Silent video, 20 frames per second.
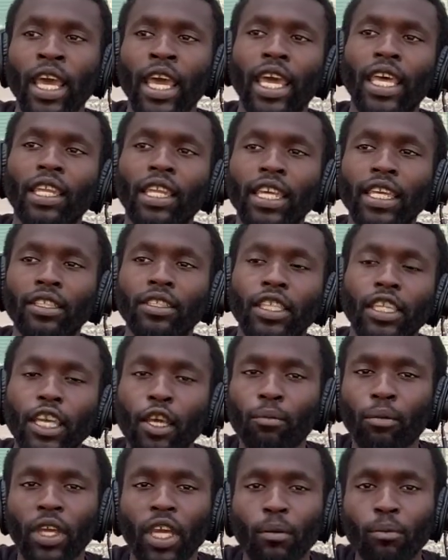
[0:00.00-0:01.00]
It leads to
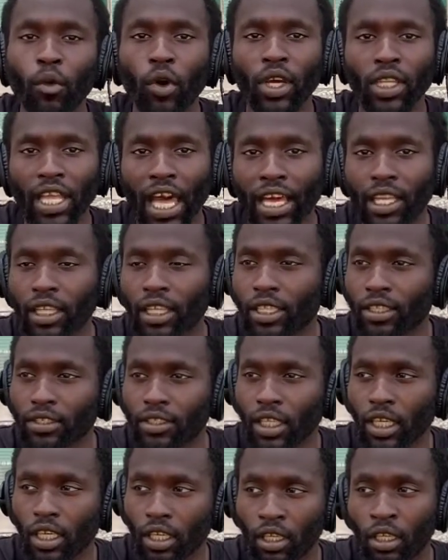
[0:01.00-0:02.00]
them being more likely to
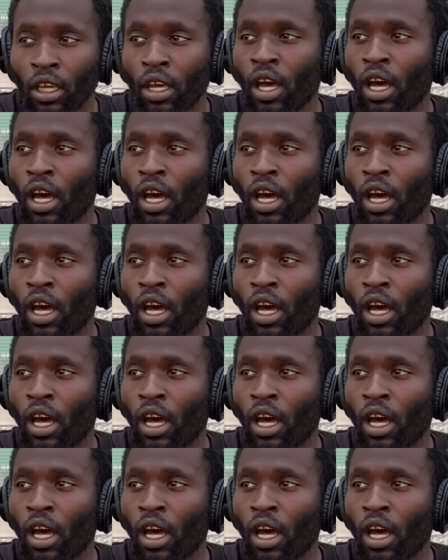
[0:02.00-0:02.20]
see it.